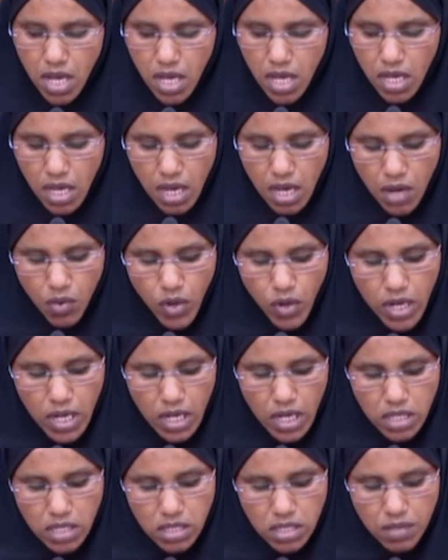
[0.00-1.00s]
care
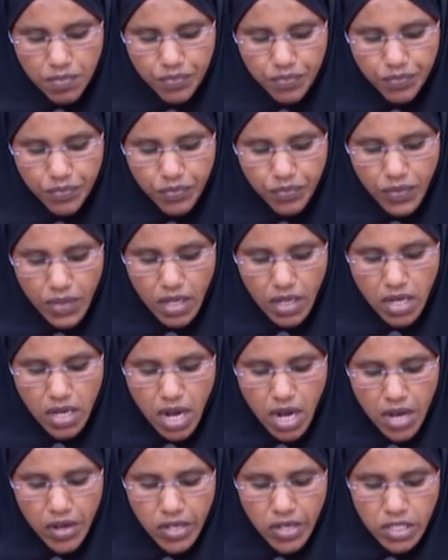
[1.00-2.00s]
workers
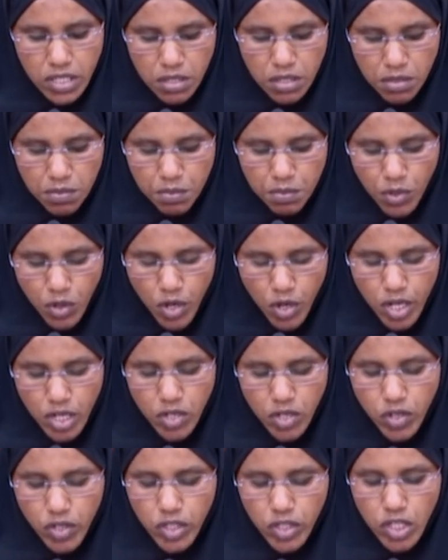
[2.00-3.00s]
currently
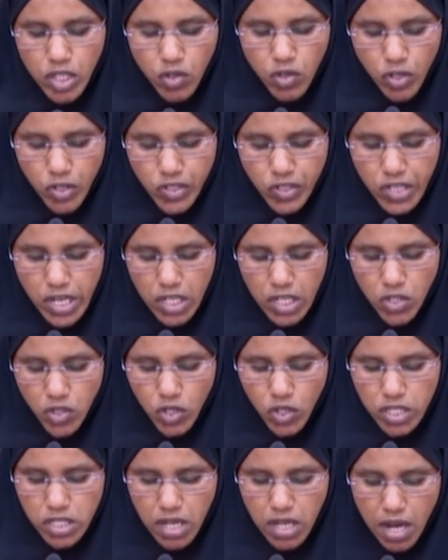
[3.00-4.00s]
employed on the
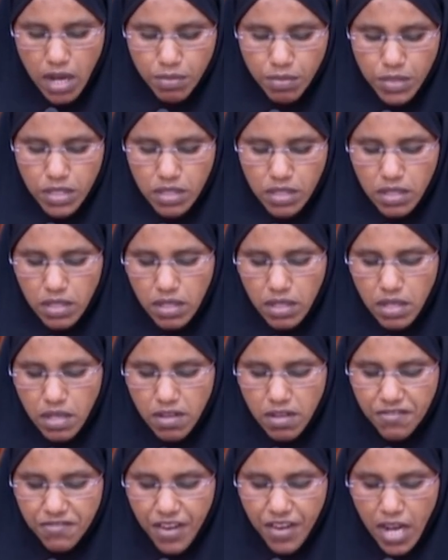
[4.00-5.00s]
contractual terms.
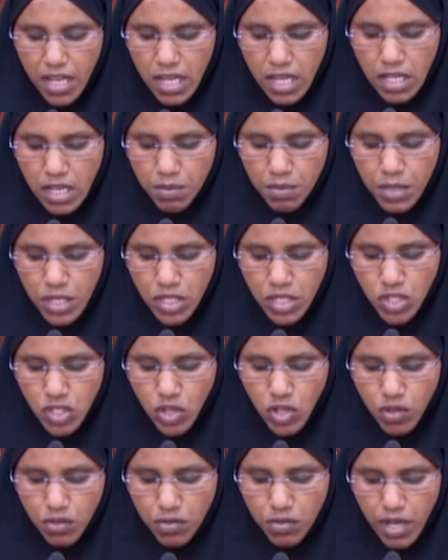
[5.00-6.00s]
Further, the Ministry
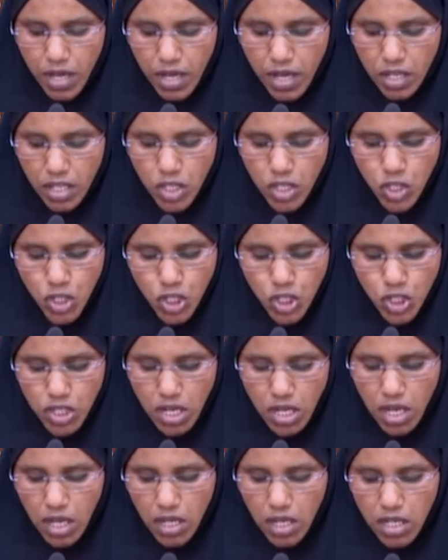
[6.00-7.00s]
of Health
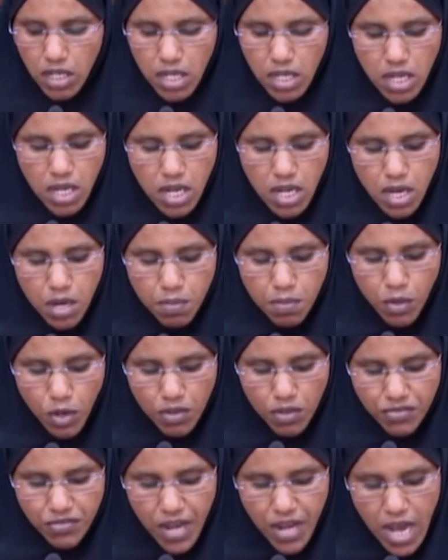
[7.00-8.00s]
shall
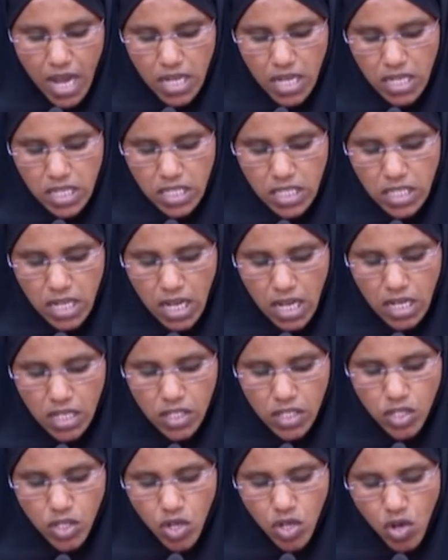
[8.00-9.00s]
provide
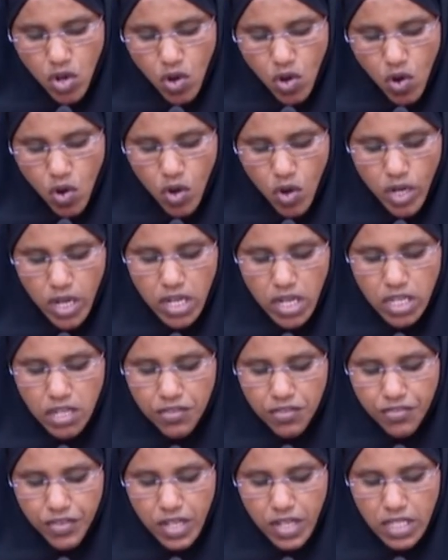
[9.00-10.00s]
details on a
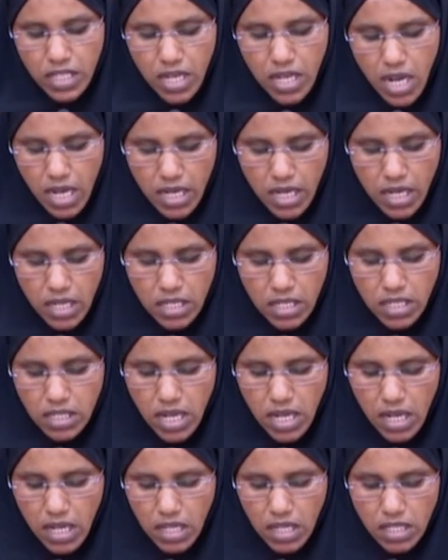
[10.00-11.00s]
different cadres
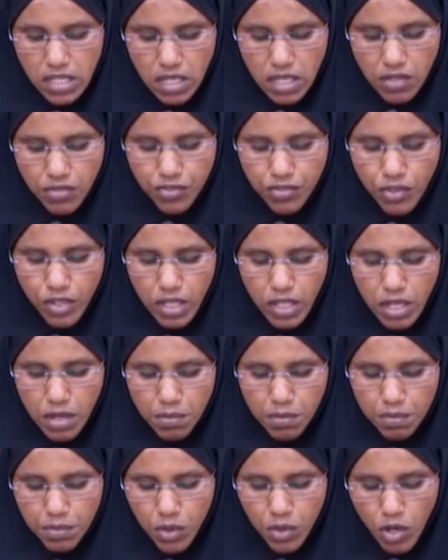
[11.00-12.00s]
targeted for the
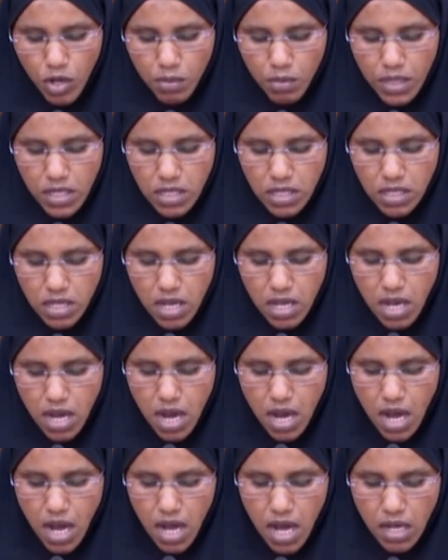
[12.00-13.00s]
employment
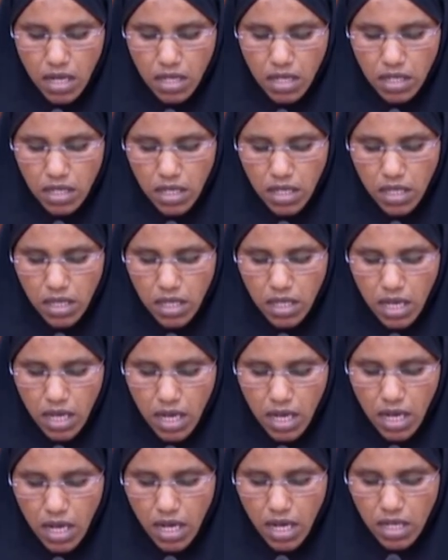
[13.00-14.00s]
and
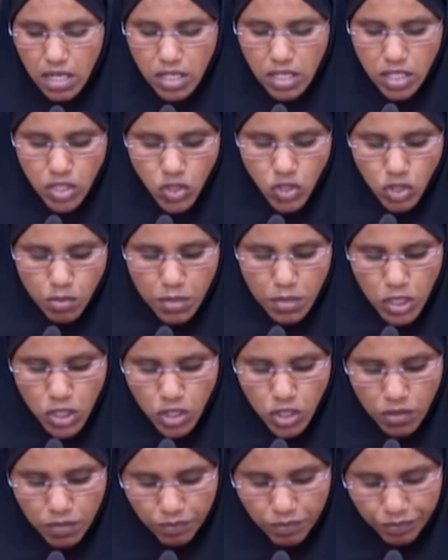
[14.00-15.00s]
their
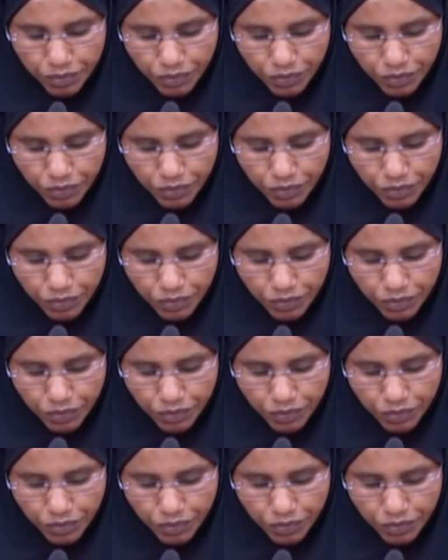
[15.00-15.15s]
distribution.